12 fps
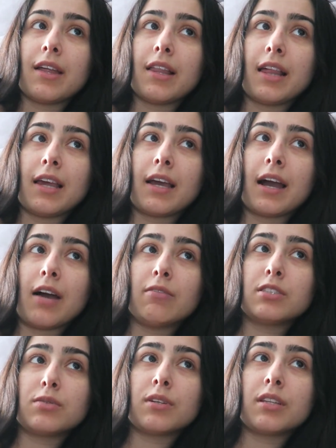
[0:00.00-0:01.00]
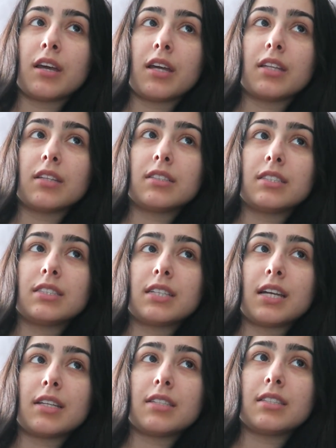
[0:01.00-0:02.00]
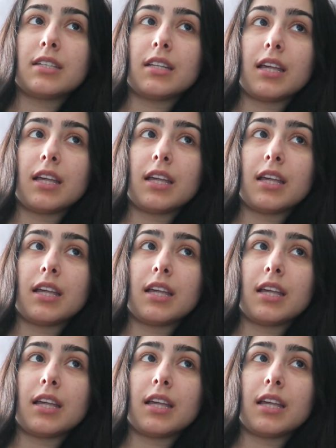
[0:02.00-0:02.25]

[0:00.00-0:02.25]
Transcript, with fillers: like I was the one that decided to